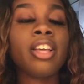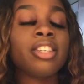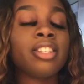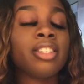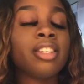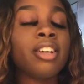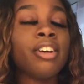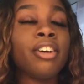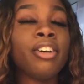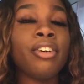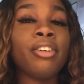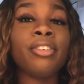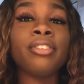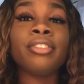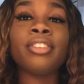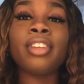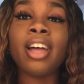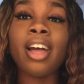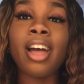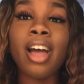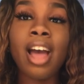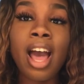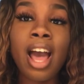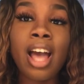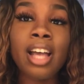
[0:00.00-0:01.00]
So
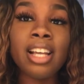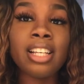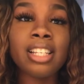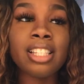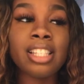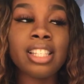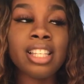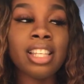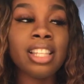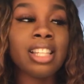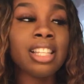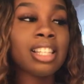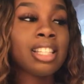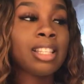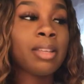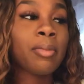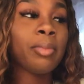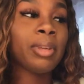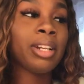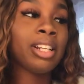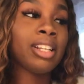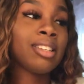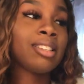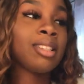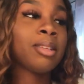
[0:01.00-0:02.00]
I could see the
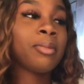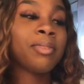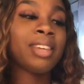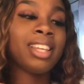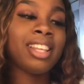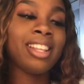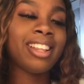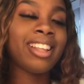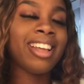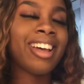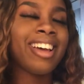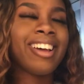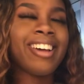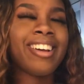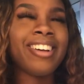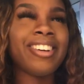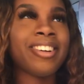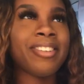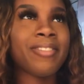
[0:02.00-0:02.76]
symbolism in that.